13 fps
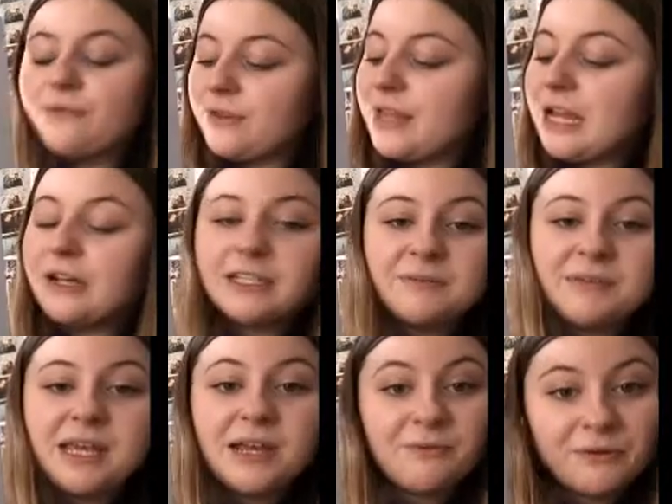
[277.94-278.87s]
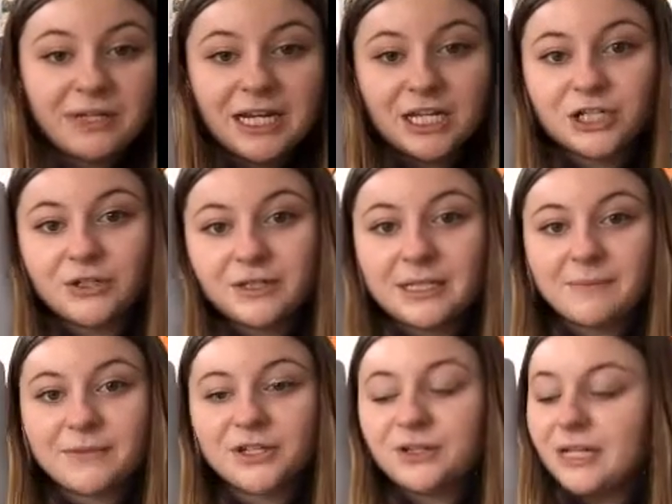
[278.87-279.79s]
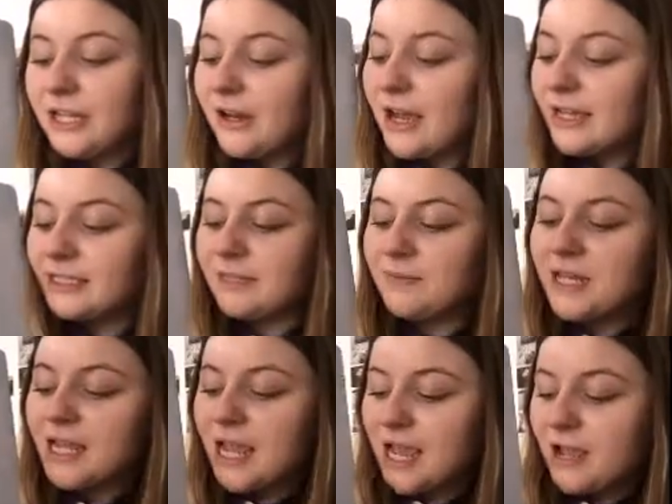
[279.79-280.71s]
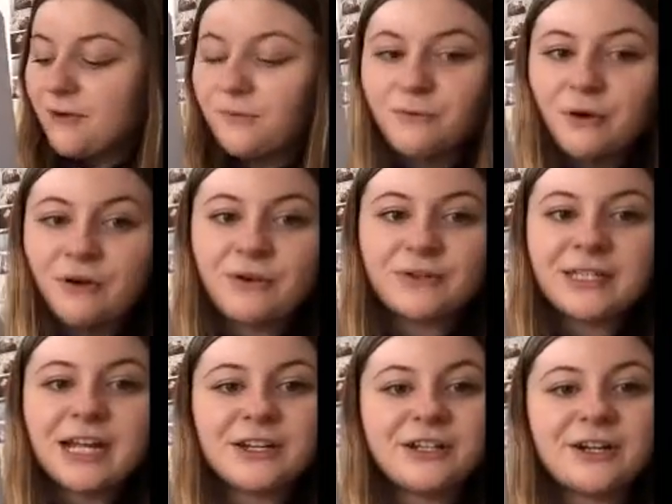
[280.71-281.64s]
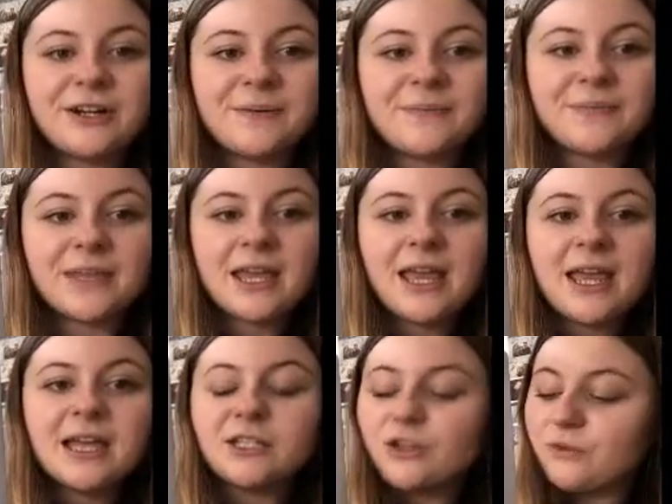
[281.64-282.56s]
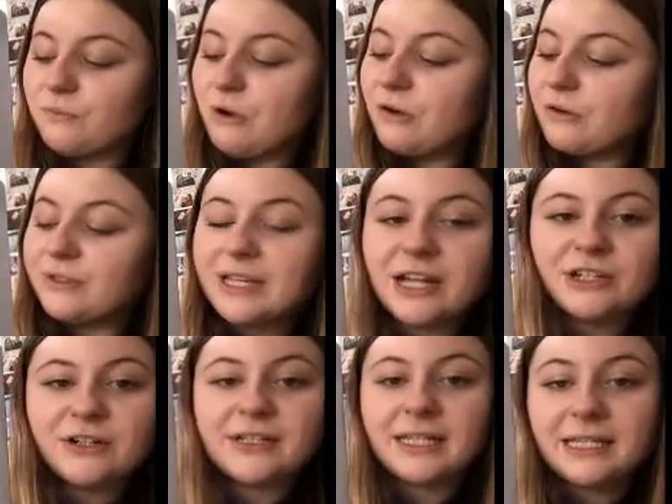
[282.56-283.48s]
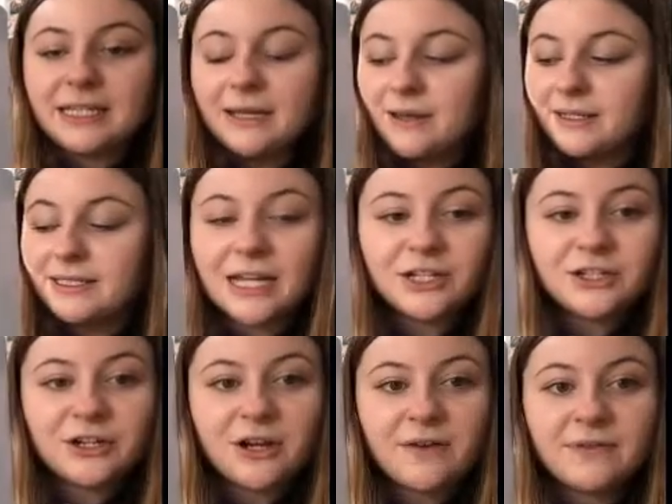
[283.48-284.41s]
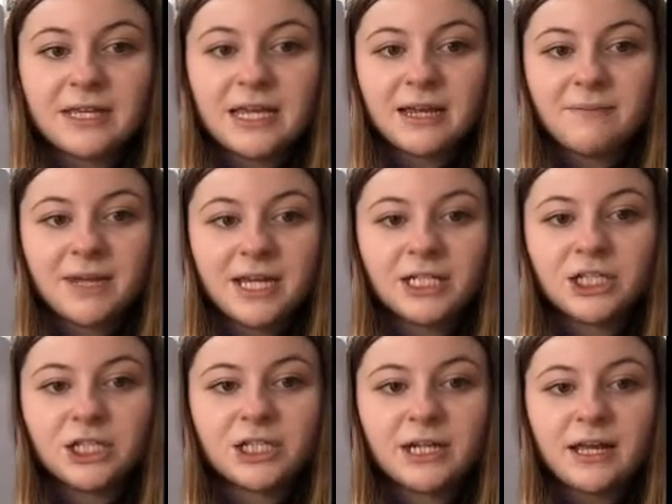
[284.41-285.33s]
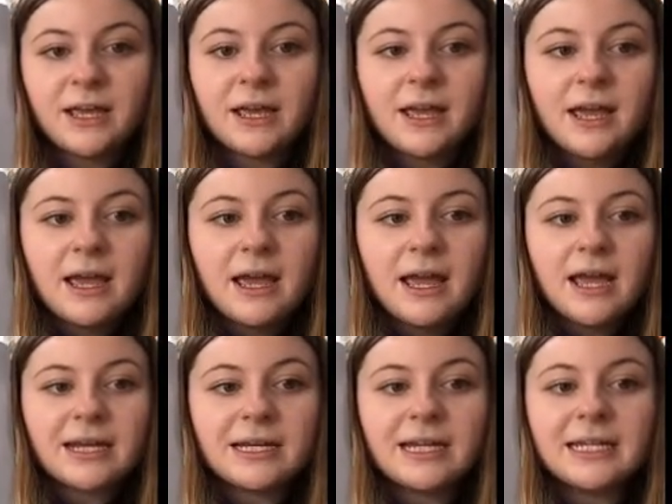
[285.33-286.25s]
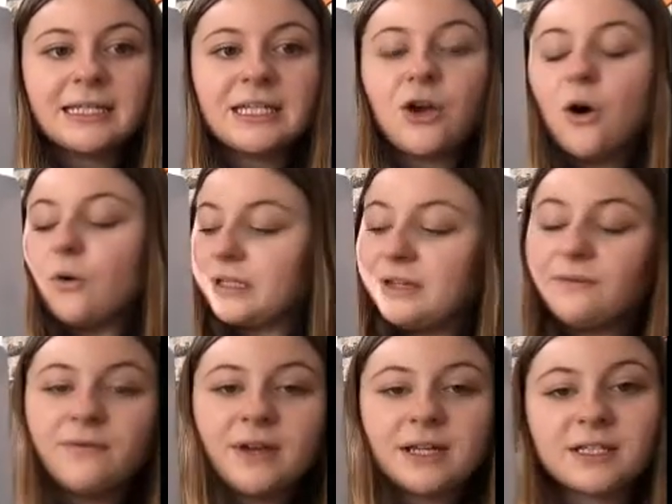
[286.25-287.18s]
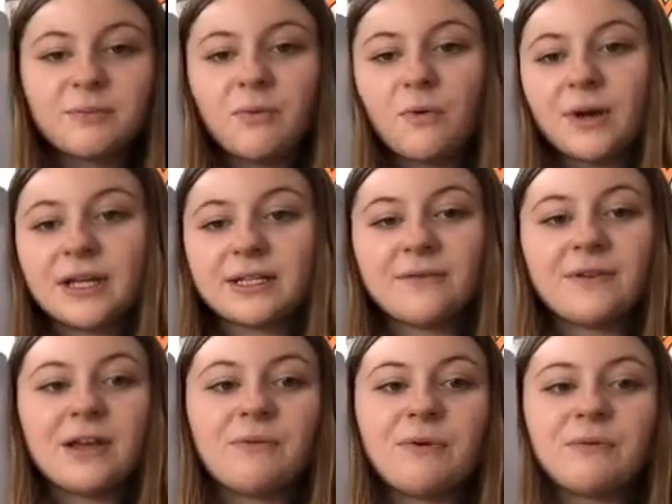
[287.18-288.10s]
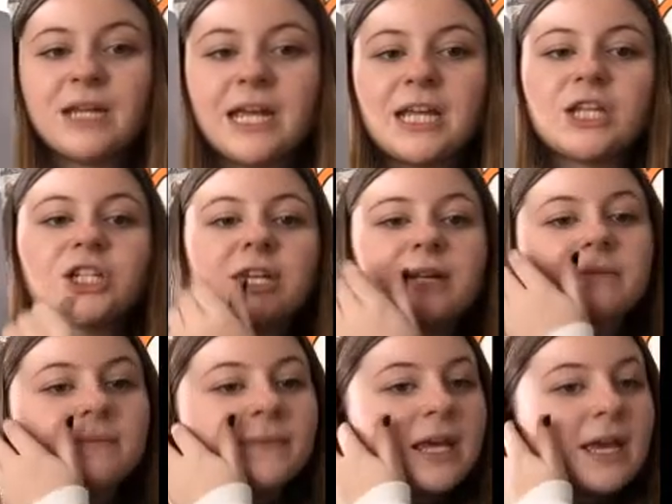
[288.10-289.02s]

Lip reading: for there to be a rotational symmetry, there has to be a rotocenter. So the rotocenter is at the center of the image, and it is the only fixed point of a rotation.